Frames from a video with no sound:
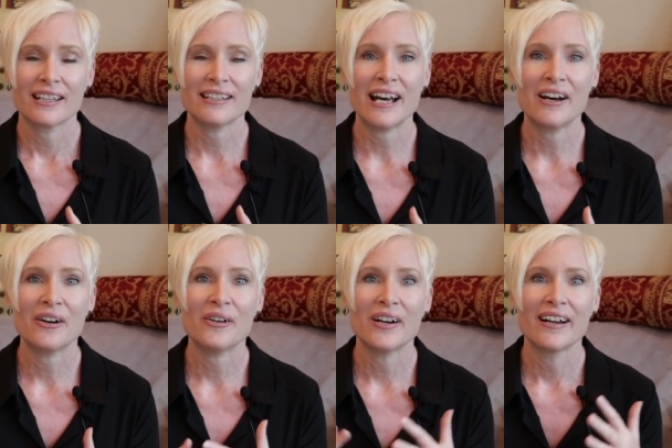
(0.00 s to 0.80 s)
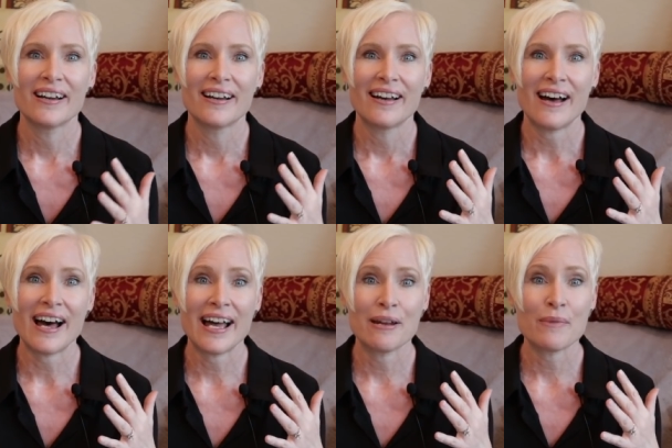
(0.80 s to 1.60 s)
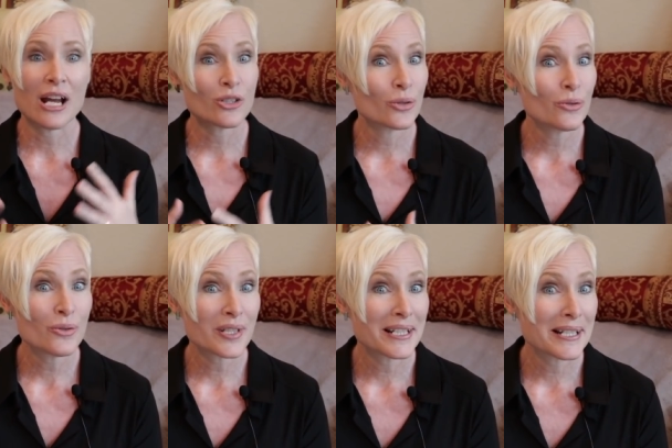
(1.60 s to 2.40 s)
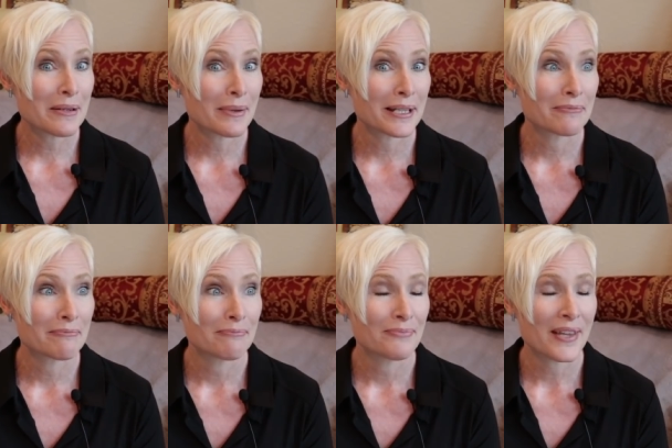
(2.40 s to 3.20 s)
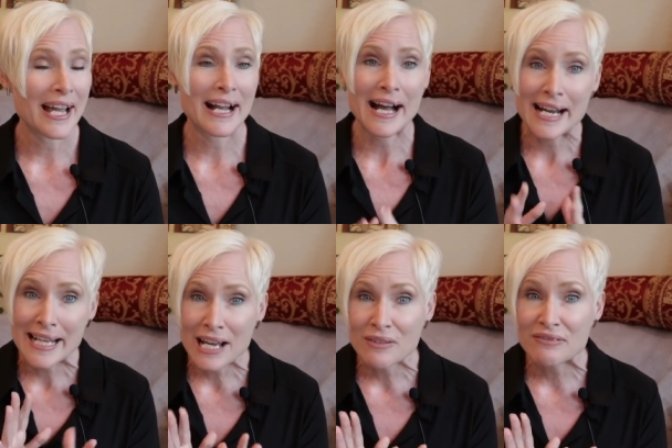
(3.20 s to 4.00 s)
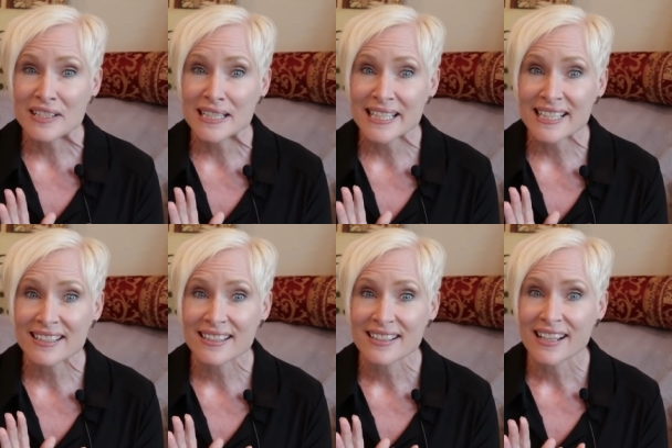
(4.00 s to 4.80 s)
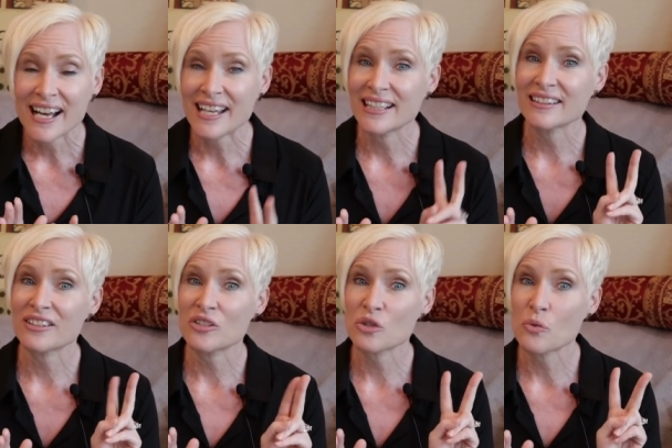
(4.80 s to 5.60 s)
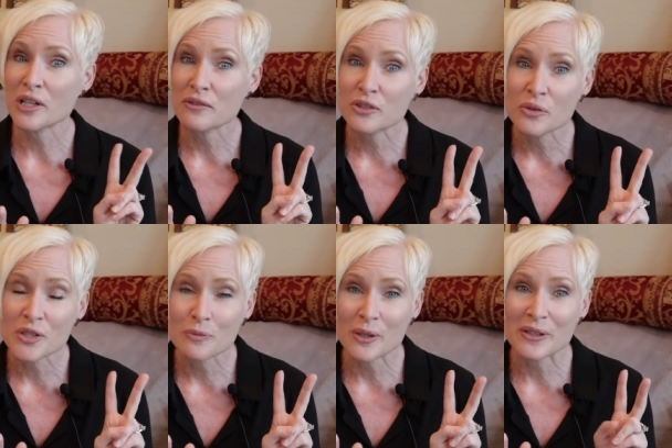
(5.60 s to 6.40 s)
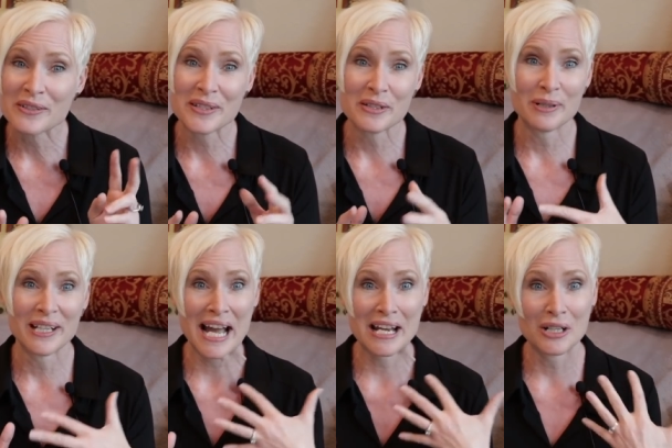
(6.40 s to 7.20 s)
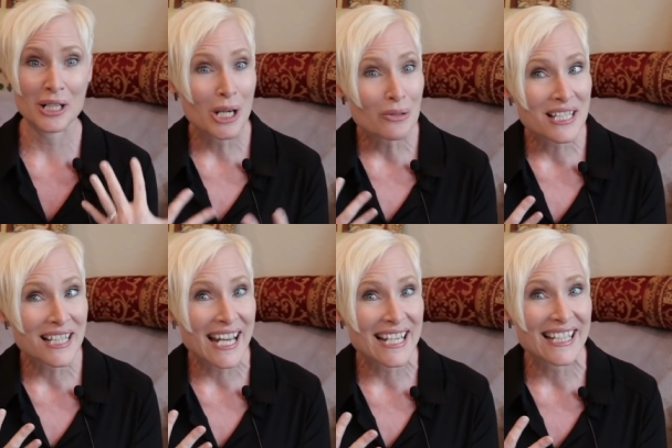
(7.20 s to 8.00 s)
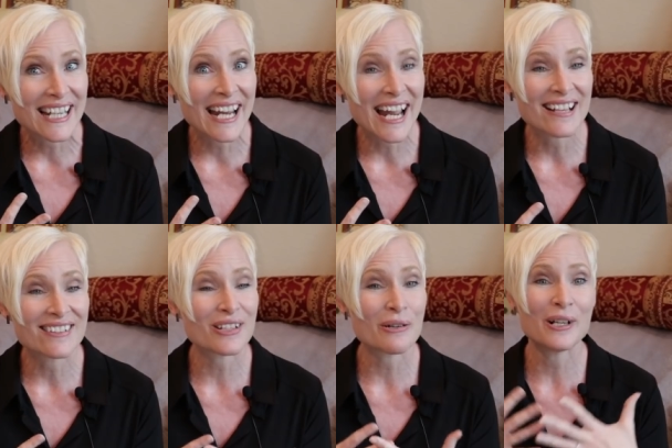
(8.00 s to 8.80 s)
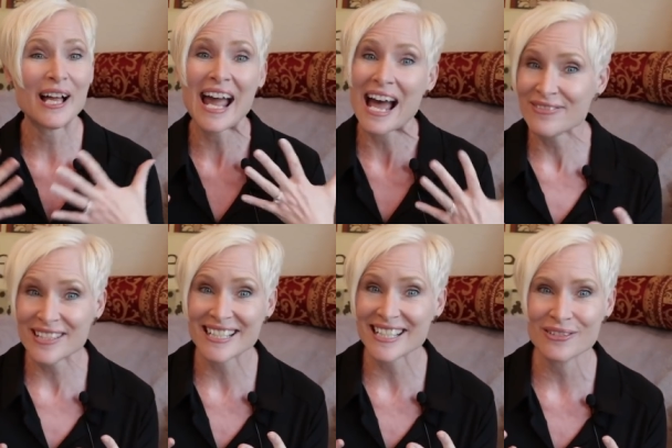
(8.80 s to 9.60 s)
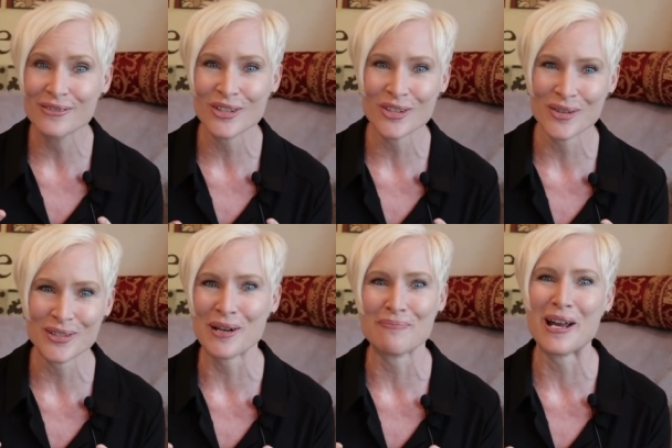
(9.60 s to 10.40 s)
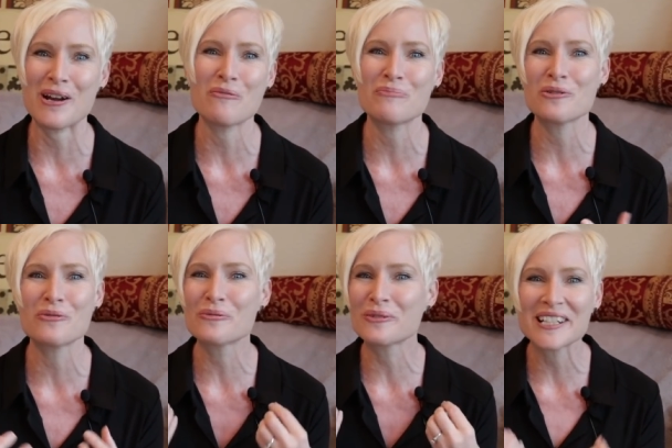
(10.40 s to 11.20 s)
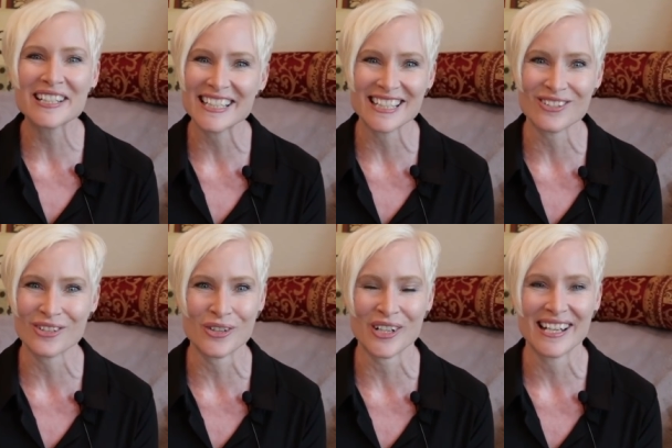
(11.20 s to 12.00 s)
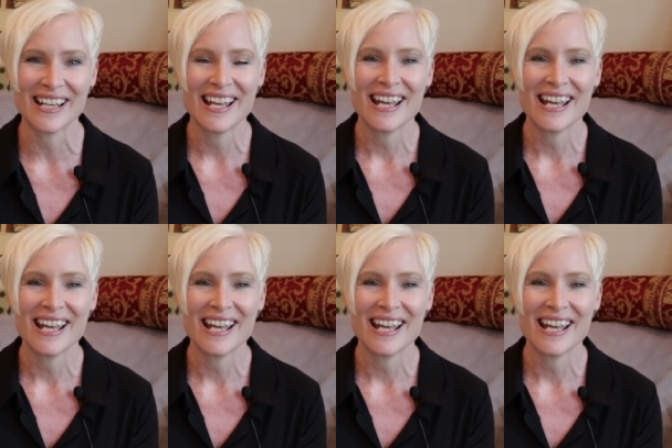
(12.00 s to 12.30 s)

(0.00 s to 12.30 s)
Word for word: Now, I'm not sure who's going to come in. I kind of have a feeling. I think there's one of two spirits that have been kind of close lately, and so we'll have to see who shows up. I hope you really enjoy